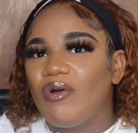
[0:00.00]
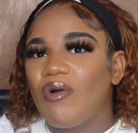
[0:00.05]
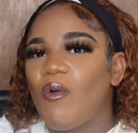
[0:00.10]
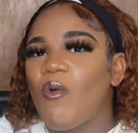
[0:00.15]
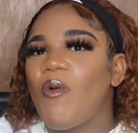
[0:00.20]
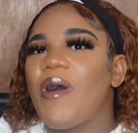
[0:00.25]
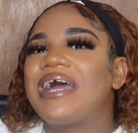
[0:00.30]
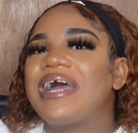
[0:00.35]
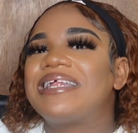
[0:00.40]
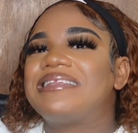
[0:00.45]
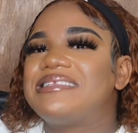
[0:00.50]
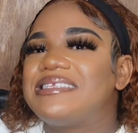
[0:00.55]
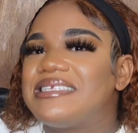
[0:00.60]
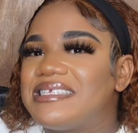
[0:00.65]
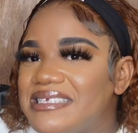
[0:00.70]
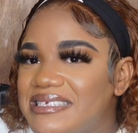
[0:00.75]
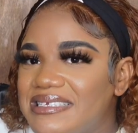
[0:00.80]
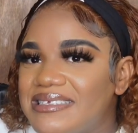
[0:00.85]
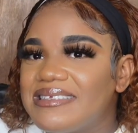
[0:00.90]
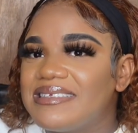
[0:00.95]

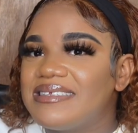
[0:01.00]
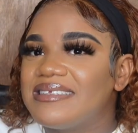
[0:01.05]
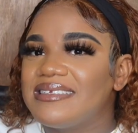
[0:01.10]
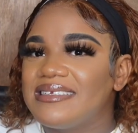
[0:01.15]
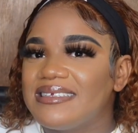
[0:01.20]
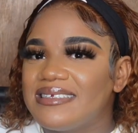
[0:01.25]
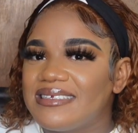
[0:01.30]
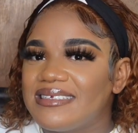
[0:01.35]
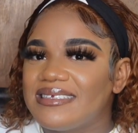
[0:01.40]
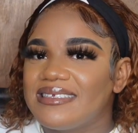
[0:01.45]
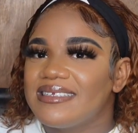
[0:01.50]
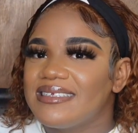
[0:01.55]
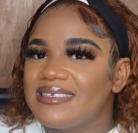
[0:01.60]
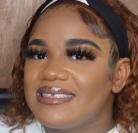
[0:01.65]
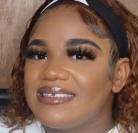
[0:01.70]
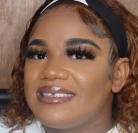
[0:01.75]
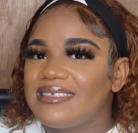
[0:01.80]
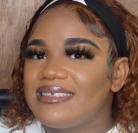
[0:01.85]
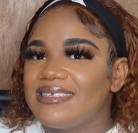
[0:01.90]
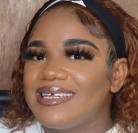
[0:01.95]
What?
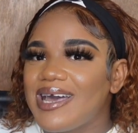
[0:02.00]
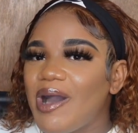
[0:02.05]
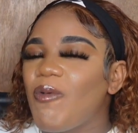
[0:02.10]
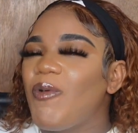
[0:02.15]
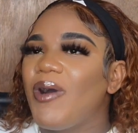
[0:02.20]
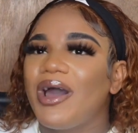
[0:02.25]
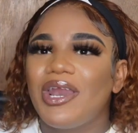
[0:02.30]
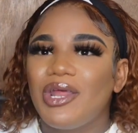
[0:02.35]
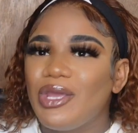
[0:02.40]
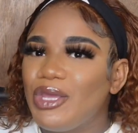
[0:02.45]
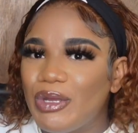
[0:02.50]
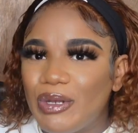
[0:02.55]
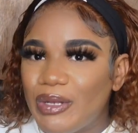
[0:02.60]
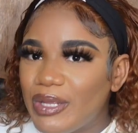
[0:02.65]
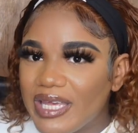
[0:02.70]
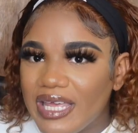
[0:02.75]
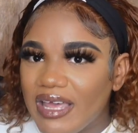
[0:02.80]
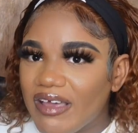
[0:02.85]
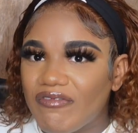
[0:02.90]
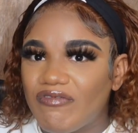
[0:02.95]
What are you
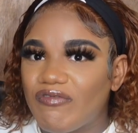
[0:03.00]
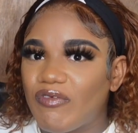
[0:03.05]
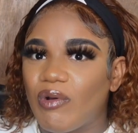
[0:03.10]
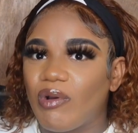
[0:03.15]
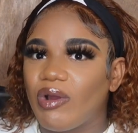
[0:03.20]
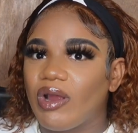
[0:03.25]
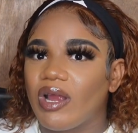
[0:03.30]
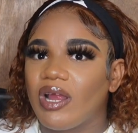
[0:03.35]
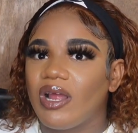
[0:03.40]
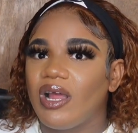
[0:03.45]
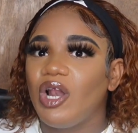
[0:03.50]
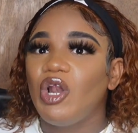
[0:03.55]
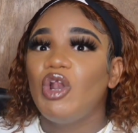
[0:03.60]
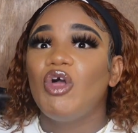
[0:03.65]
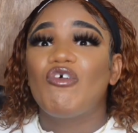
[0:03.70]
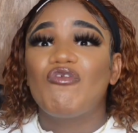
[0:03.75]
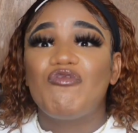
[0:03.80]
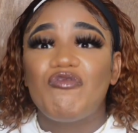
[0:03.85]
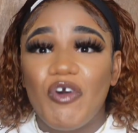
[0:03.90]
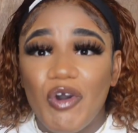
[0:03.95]
looking for?
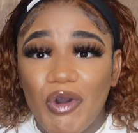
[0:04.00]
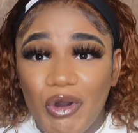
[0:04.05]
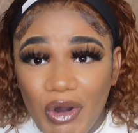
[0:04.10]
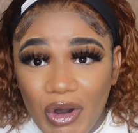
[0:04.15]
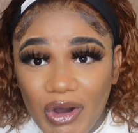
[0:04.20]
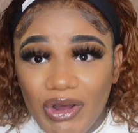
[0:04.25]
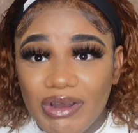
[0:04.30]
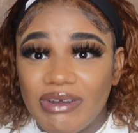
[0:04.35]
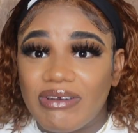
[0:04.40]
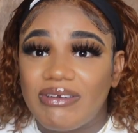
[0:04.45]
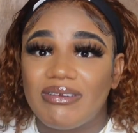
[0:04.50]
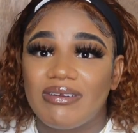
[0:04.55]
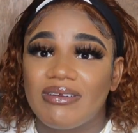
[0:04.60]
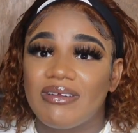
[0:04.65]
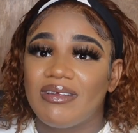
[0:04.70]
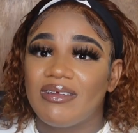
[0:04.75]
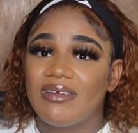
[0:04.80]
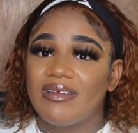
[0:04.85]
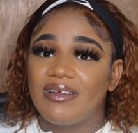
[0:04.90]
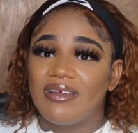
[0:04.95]
Look for God.
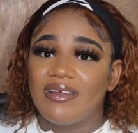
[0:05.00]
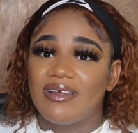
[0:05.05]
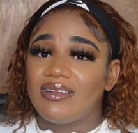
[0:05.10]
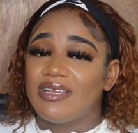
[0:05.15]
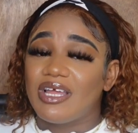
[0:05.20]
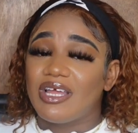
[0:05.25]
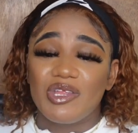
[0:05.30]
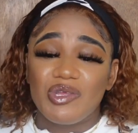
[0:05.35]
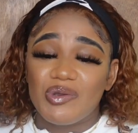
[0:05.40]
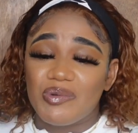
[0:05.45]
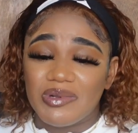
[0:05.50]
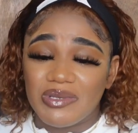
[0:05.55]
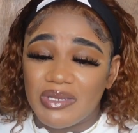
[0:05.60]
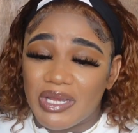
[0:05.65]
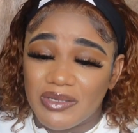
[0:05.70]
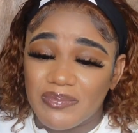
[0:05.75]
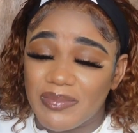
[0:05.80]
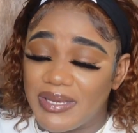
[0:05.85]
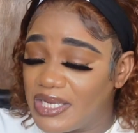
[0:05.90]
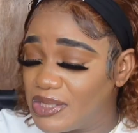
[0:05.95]
Then you will
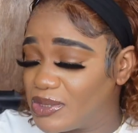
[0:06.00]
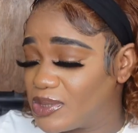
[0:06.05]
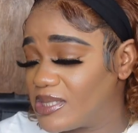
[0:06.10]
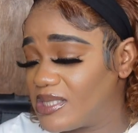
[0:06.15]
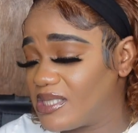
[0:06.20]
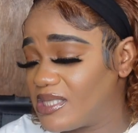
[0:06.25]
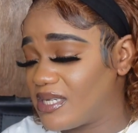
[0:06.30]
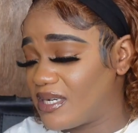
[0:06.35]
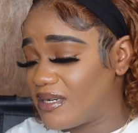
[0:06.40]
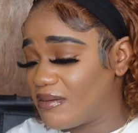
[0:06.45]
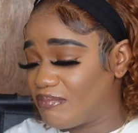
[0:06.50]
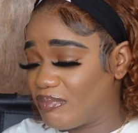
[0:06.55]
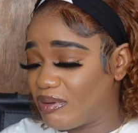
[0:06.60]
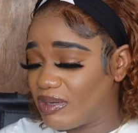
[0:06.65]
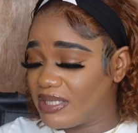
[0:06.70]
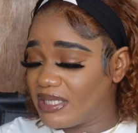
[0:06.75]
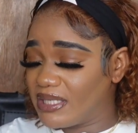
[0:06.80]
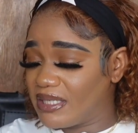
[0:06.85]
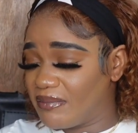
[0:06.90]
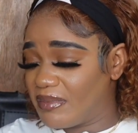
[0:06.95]
not be interested in
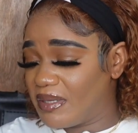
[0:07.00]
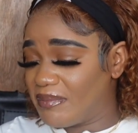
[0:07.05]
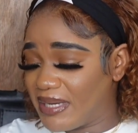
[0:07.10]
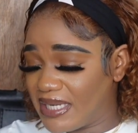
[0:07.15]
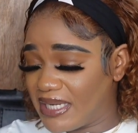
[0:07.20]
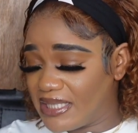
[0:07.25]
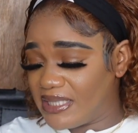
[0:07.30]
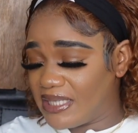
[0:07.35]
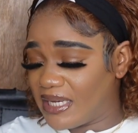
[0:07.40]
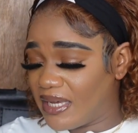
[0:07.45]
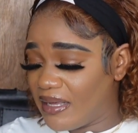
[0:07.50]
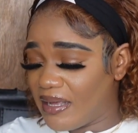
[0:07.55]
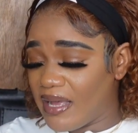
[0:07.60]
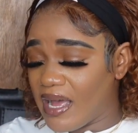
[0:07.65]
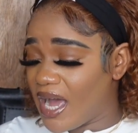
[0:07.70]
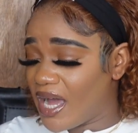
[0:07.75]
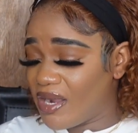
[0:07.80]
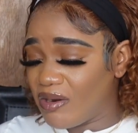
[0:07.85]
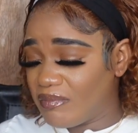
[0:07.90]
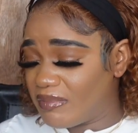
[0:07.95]
polygamy, my dear.
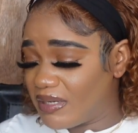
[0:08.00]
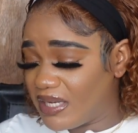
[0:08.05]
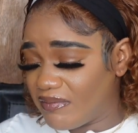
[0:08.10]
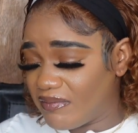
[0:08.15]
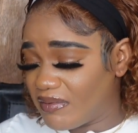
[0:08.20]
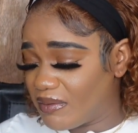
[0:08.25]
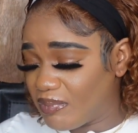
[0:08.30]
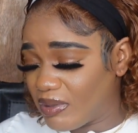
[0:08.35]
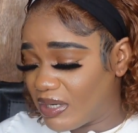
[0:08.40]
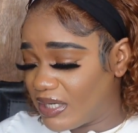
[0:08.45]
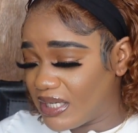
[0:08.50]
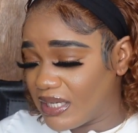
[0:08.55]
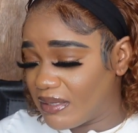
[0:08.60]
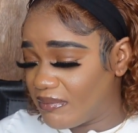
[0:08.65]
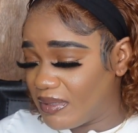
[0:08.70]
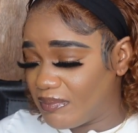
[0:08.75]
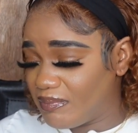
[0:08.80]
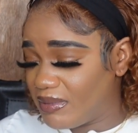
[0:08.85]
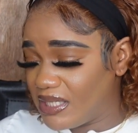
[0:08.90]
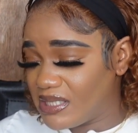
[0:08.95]
I don't believe in
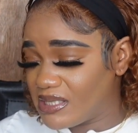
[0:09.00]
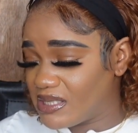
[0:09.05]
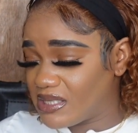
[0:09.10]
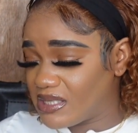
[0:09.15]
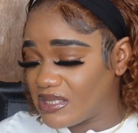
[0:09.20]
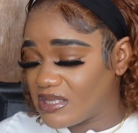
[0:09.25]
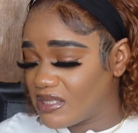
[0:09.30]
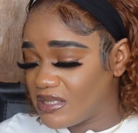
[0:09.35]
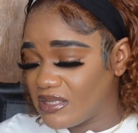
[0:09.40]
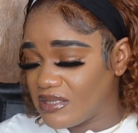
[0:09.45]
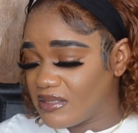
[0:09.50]
polygamy. Please.